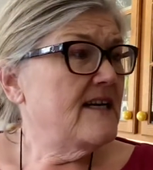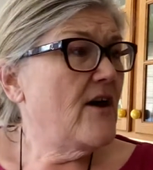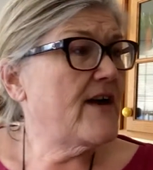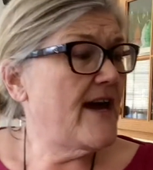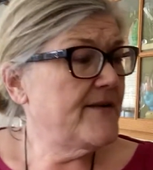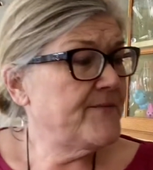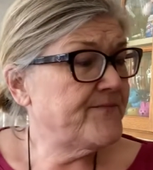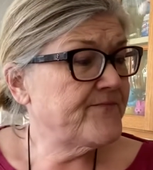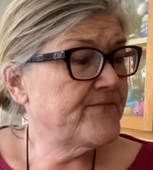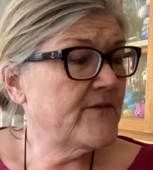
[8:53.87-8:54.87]
Okay,
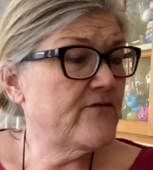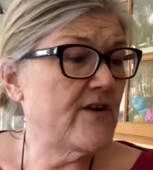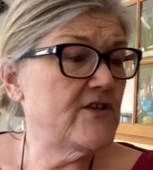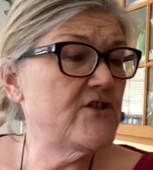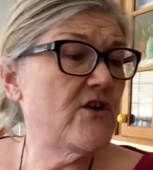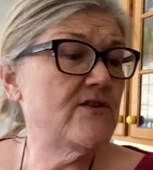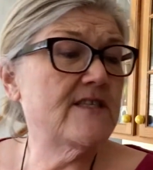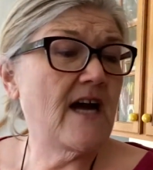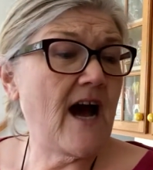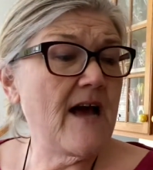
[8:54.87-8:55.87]
Trader Joe's
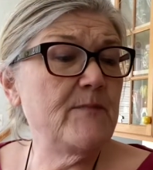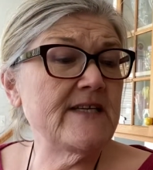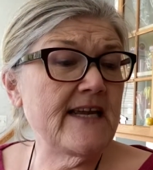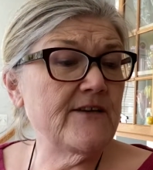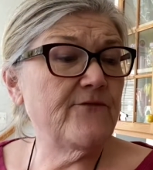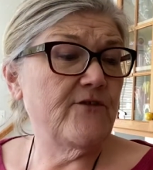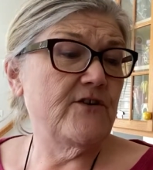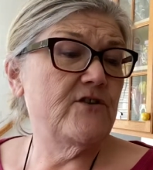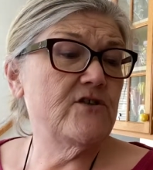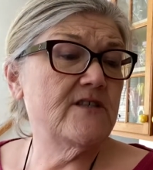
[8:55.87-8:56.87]
Thai banana
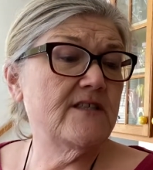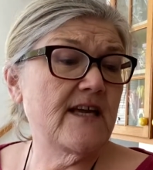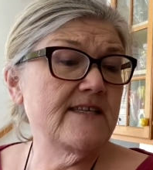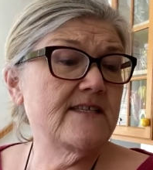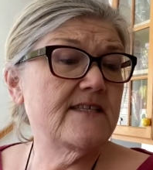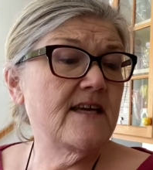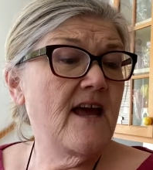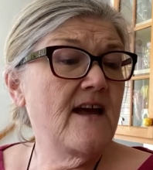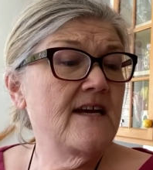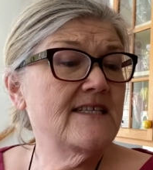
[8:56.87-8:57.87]
fritters, sliced
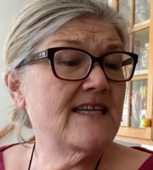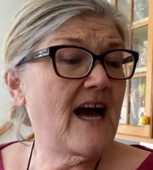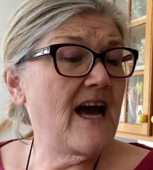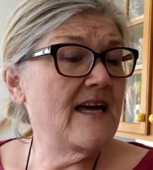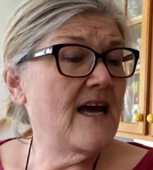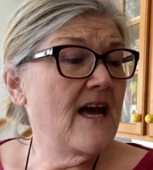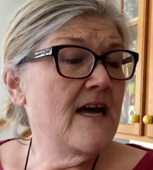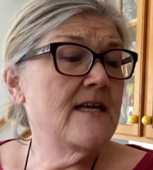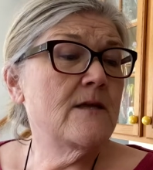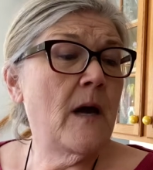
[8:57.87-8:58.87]
Thai
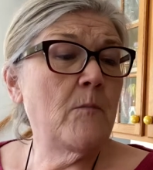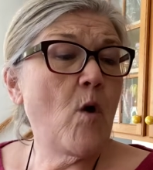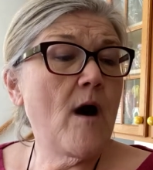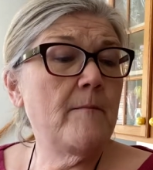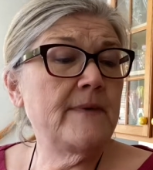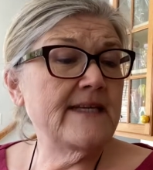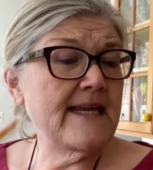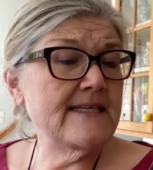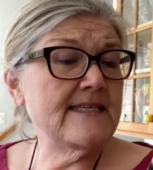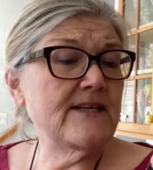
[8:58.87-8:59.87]
Namwa
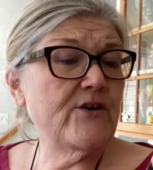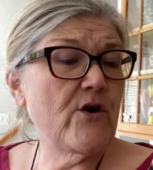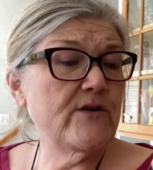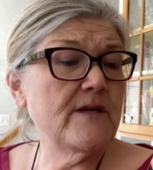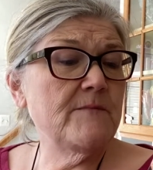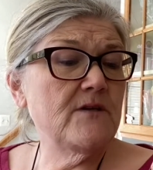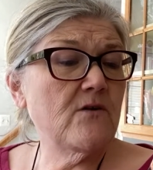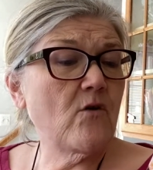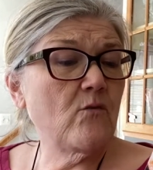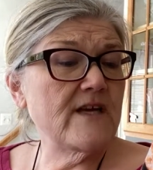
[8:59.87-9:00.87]
bananas in a coconut
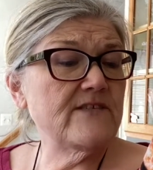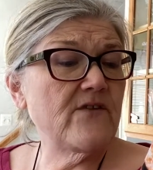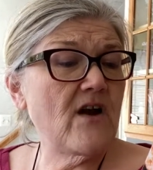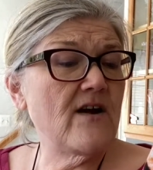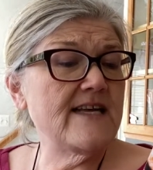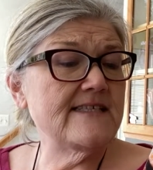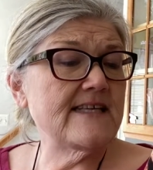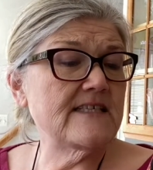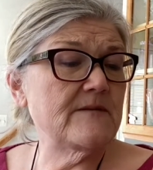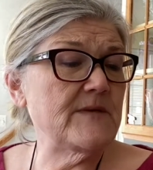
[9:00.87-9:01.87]
milk, rice flour, and
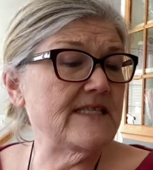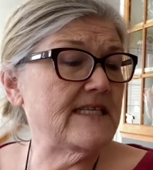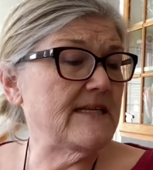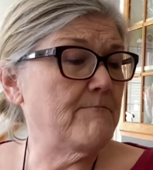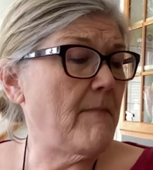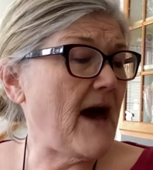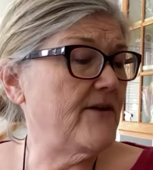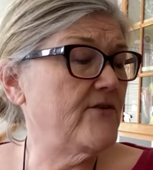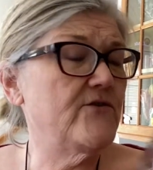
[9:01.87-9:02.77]
sesame seed batter.